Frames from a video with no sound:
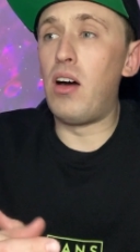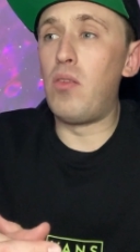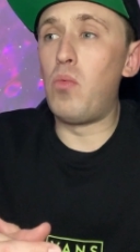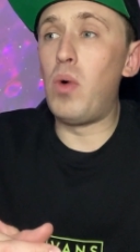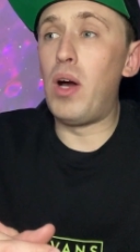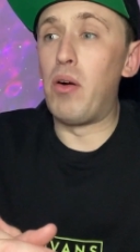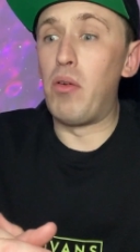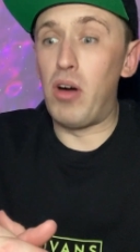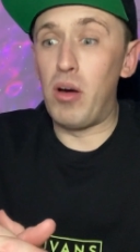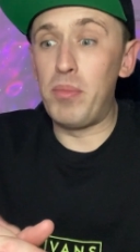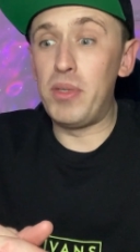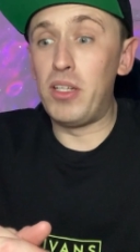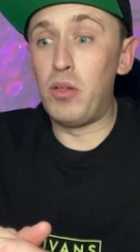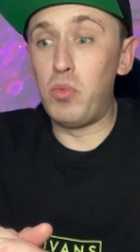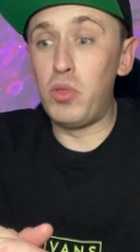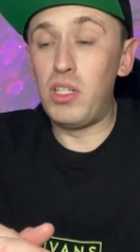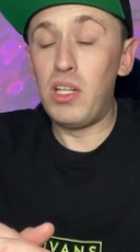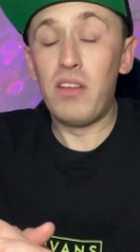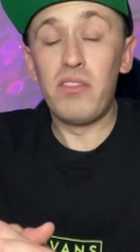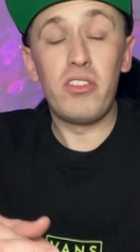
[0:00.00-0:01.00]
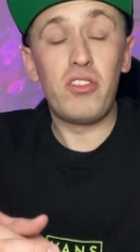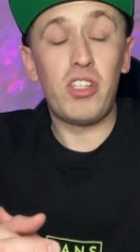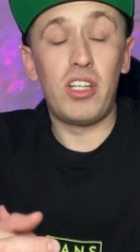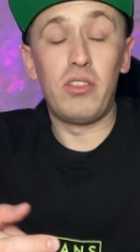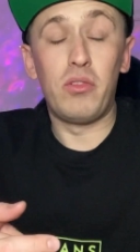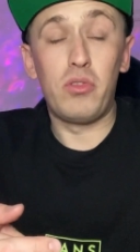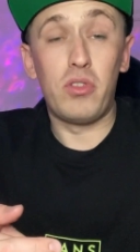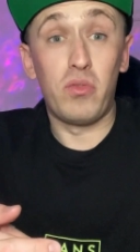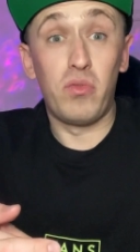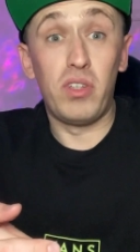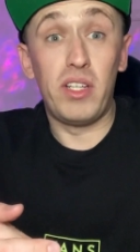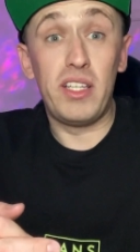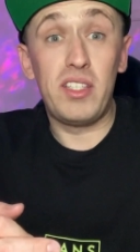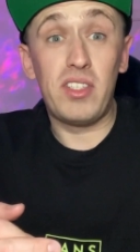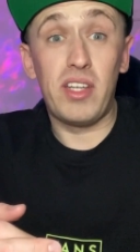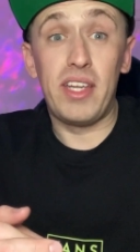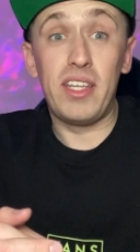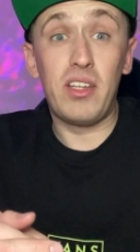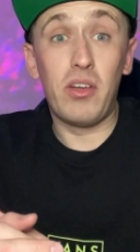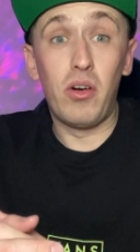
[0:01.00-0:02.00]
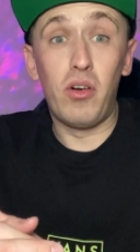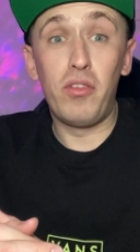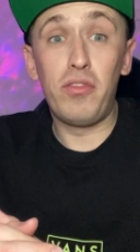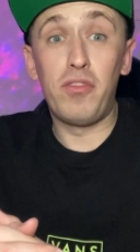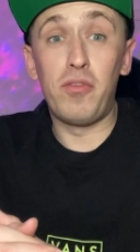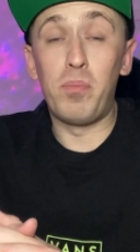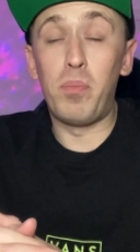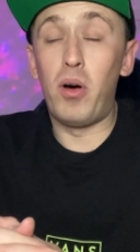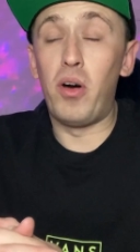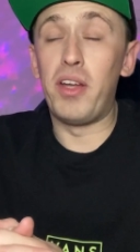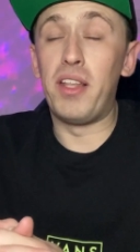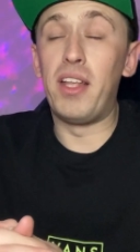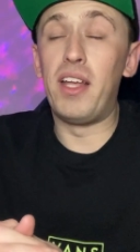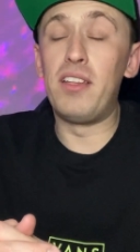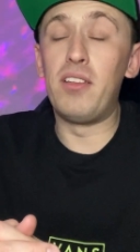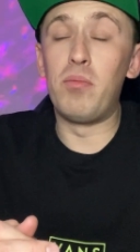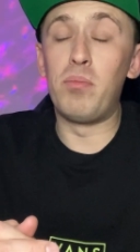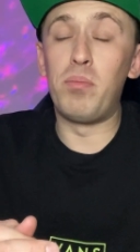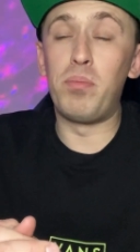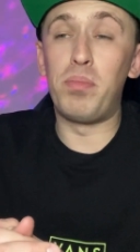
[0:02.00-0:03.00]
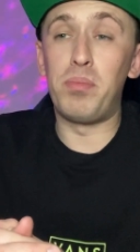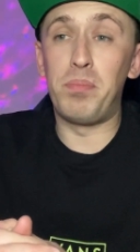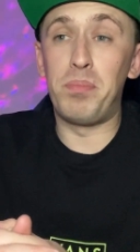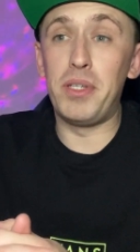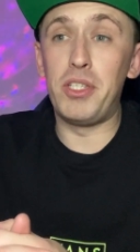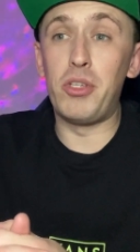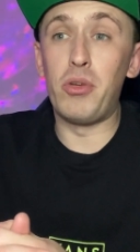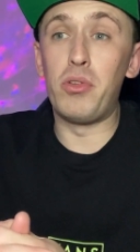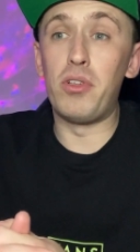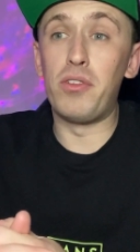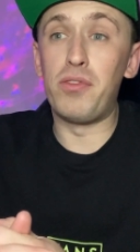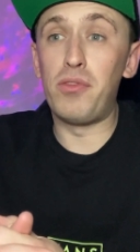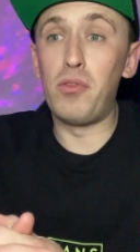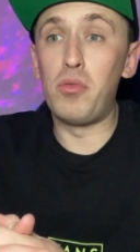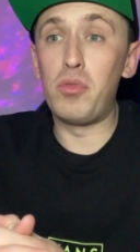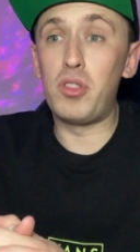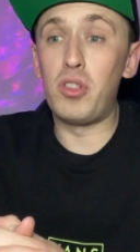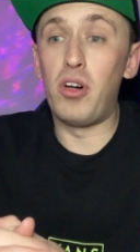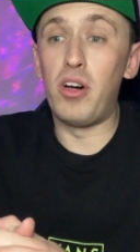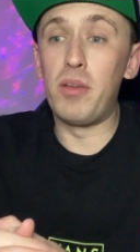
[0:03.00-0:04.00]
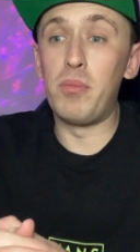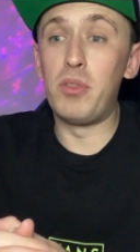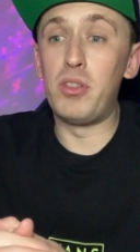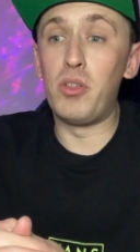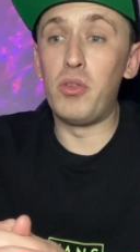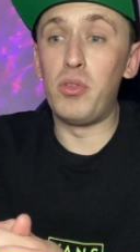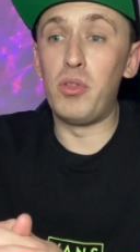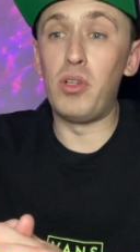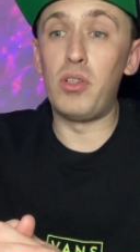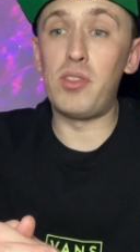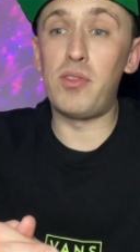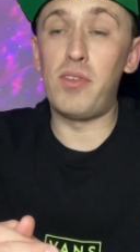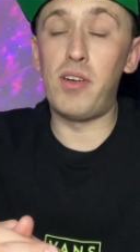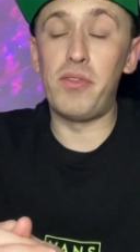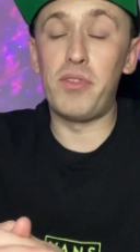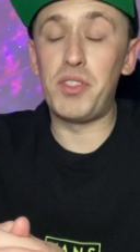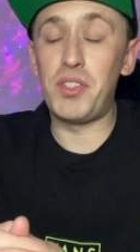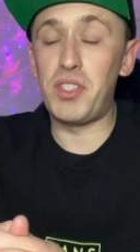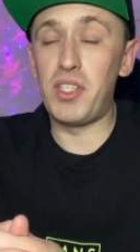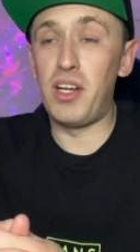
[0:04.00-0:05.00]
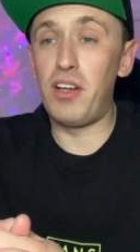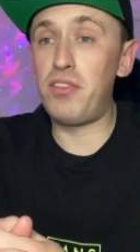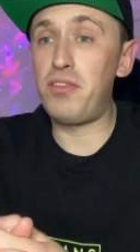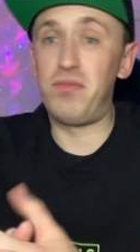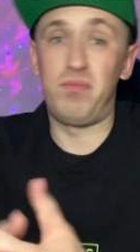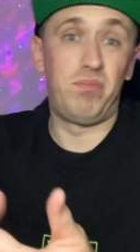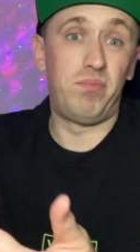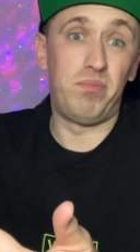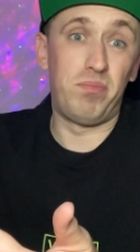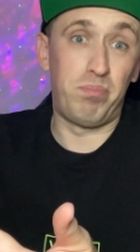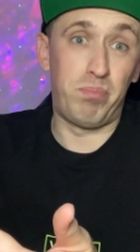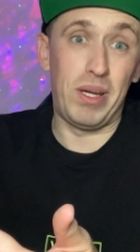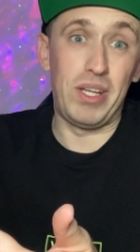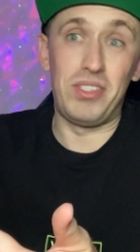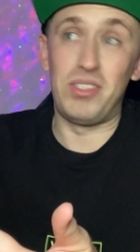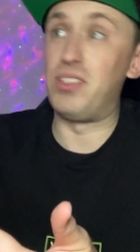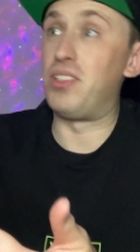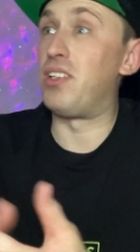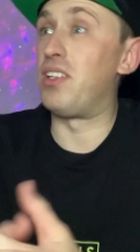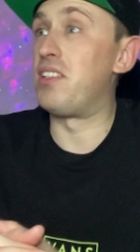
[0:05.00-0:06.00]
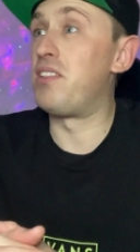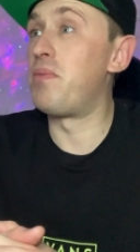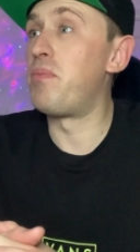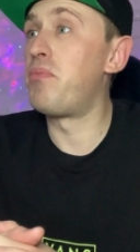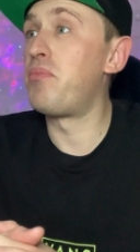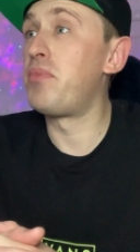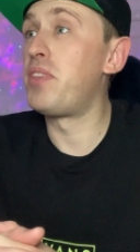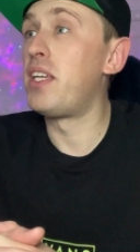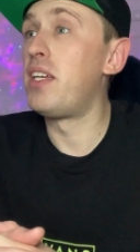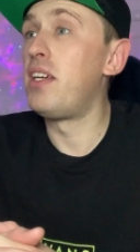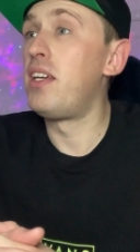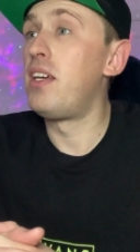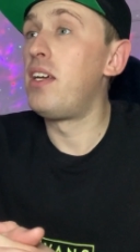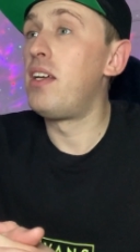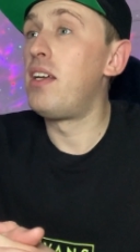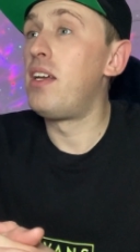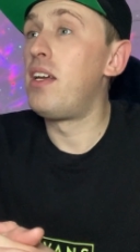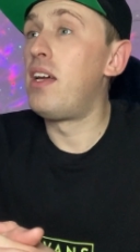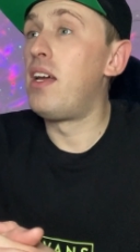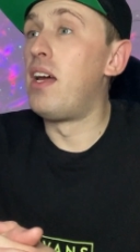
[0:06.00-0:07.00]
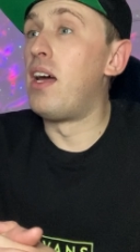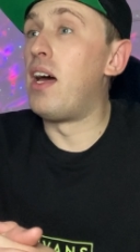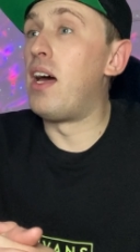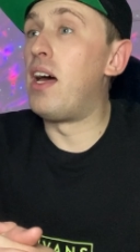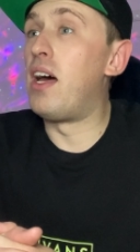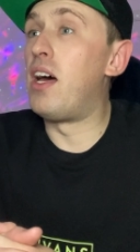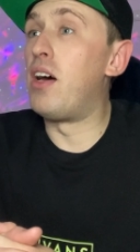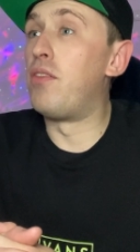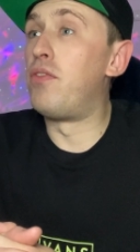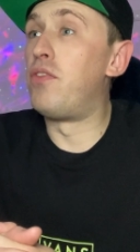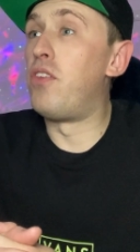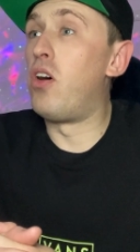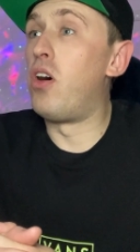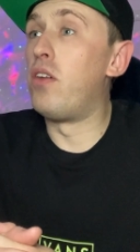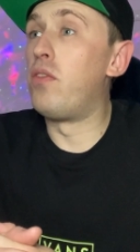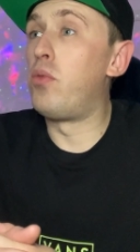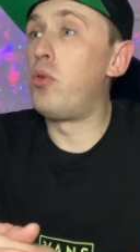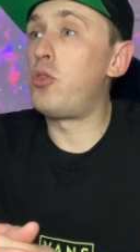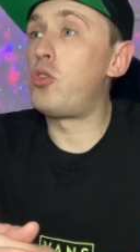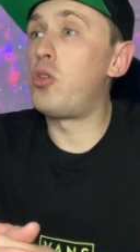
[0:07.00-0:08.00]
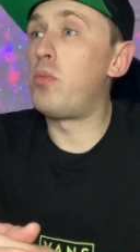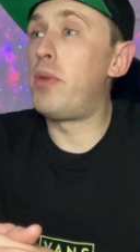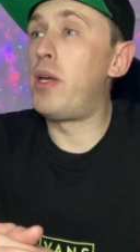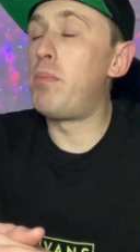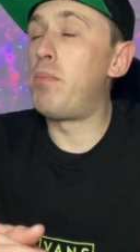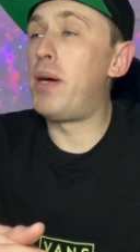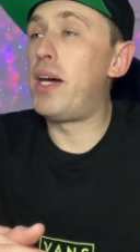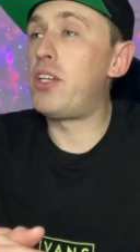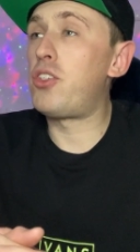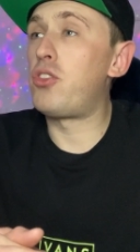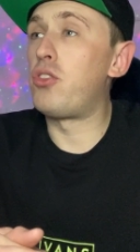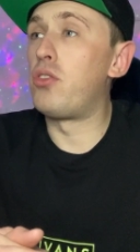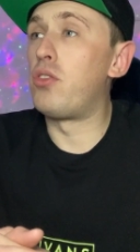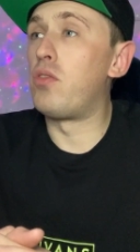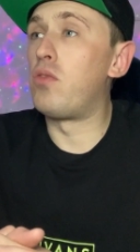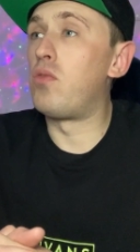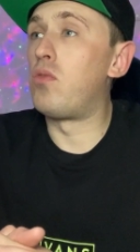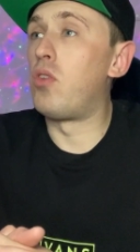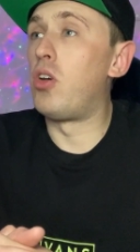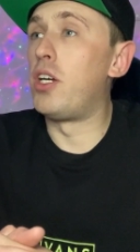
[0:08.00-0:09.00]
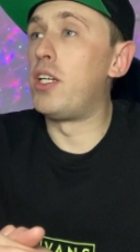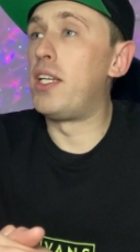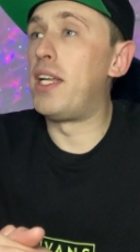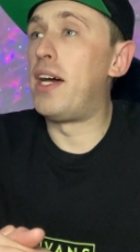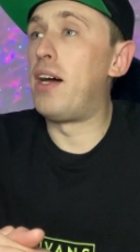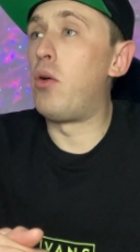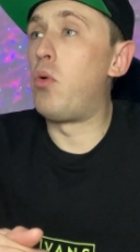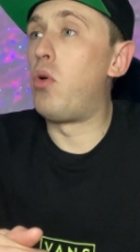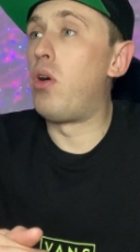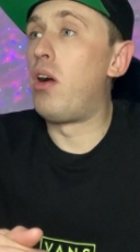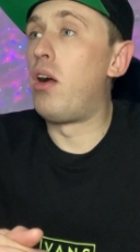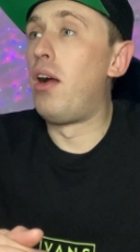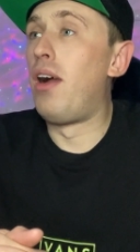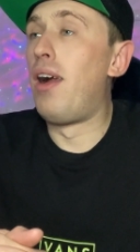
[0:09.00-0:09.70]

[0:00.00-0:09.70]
well, I mean, I would love the channel to really take off by then and be doing it full time and doing lots of other stuff, basically. Uh, five, what's your main passion right now?